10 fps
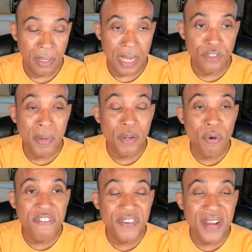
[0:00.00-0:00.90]
As a
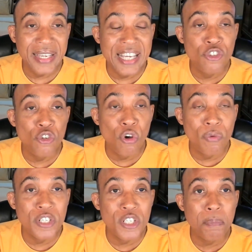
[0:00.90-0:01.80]
matter of fact, it's
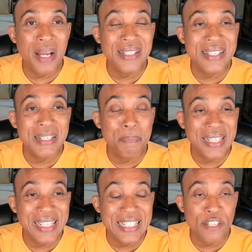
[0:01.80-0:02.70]
your
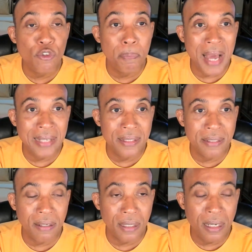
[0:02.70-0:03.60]
responsibility to
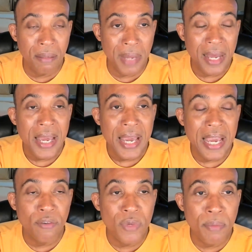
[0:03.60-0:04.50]
balance your karma
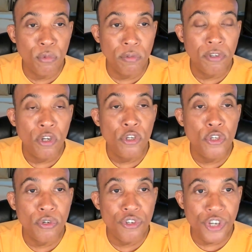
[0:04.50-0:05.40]
and remove
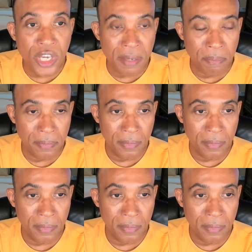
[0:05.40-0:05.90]
your shame.